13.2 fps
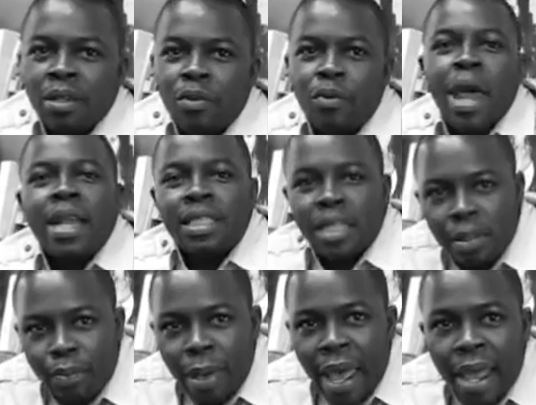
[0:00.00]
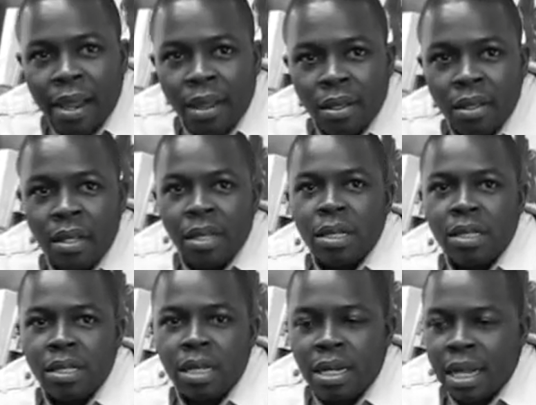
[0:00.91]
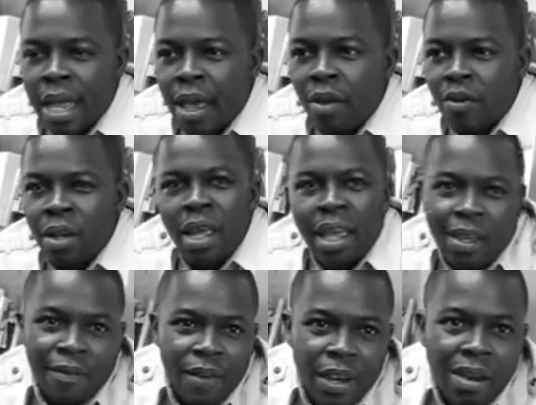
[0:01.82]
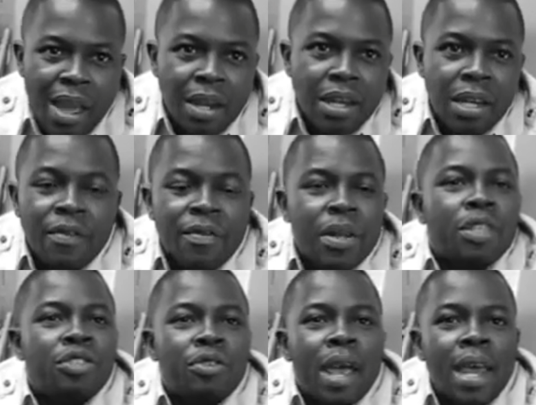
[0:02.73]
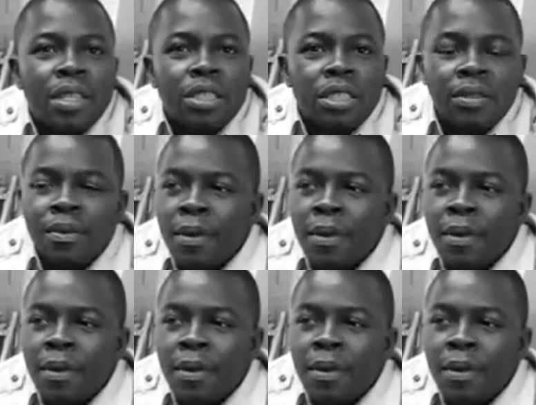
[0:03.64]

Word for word: ratchet it back, sit down, and figure out a different strategy.